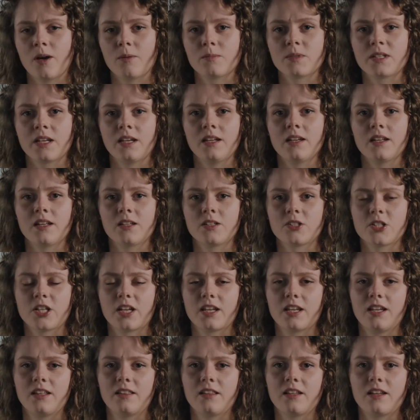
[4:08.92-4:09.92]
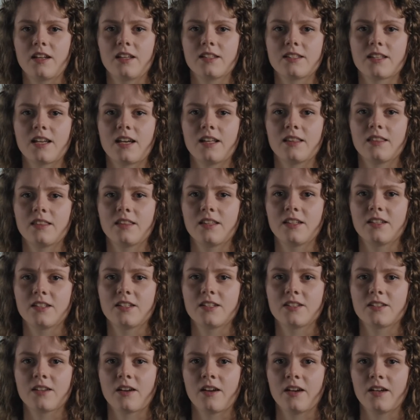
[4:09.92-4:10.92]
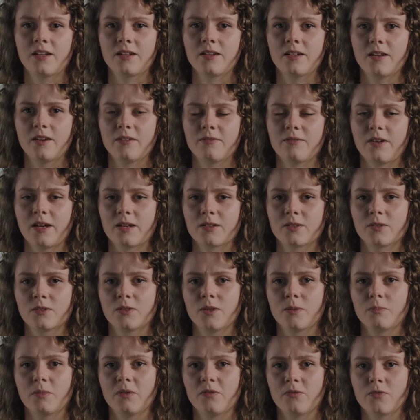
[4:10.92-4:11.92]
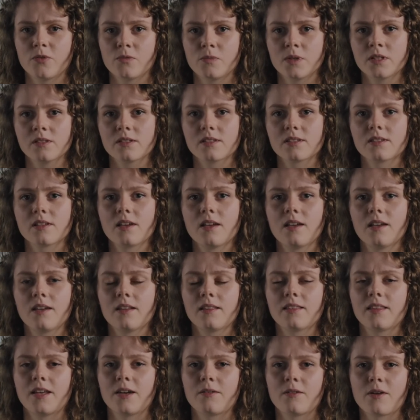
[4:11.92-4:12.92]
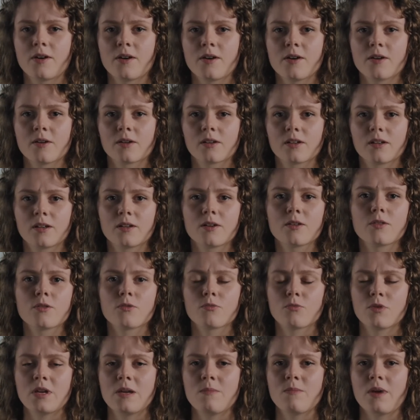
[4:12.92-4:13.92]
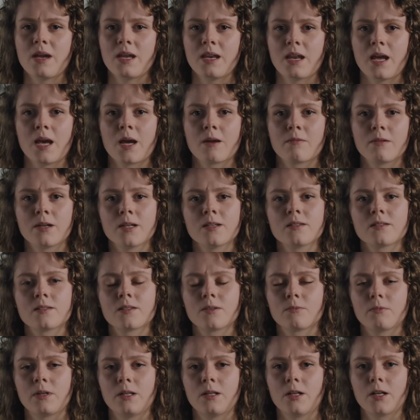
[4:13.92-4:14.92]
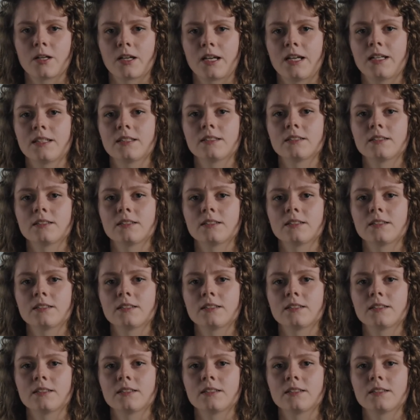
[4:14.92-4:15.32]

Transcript: update and checking that it's had the desired effect on the performance, there are kind of three main areas that we look at.